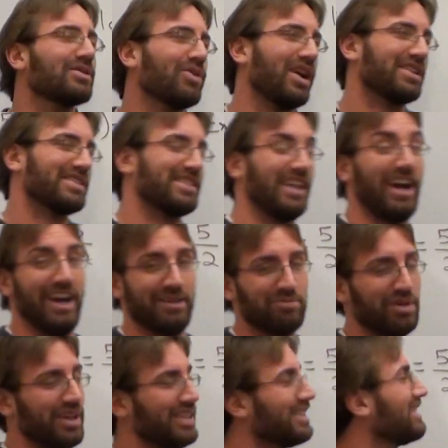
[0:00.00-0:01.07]
Well, it's not,
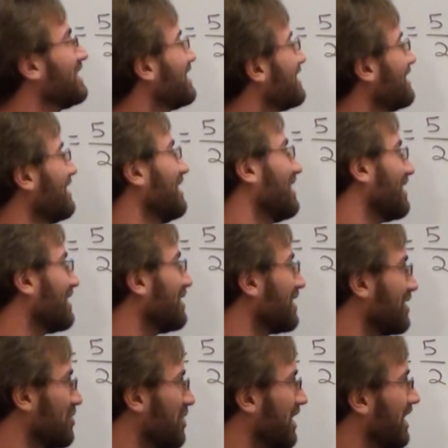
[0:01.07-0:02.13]
but yeah, you
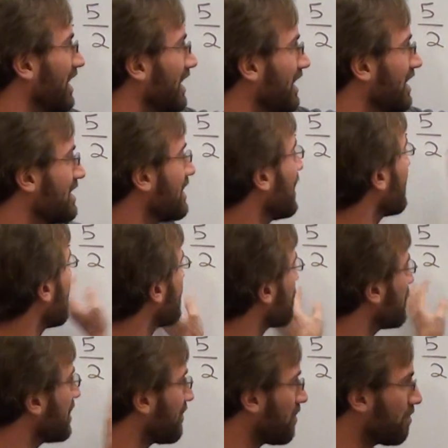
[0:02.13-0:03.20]
can treat it like it is. And I got
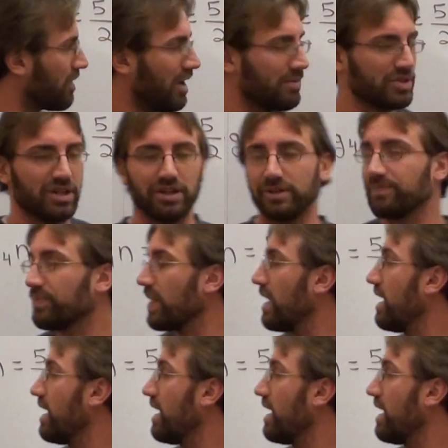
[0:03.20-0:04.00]
three different problems here.